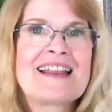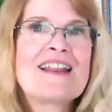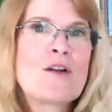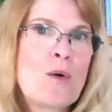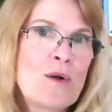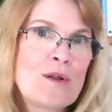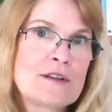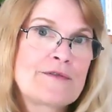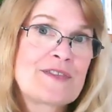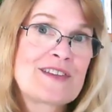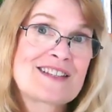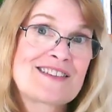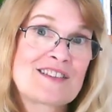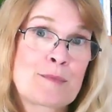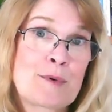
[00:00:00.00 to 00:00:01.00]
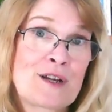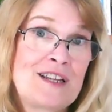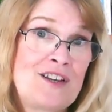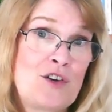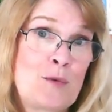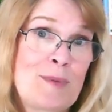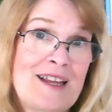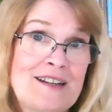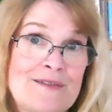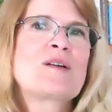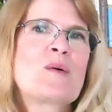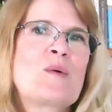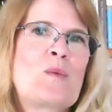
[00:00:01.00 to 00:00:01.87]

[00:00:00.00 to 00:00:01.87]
and all of this is bringing you benefit.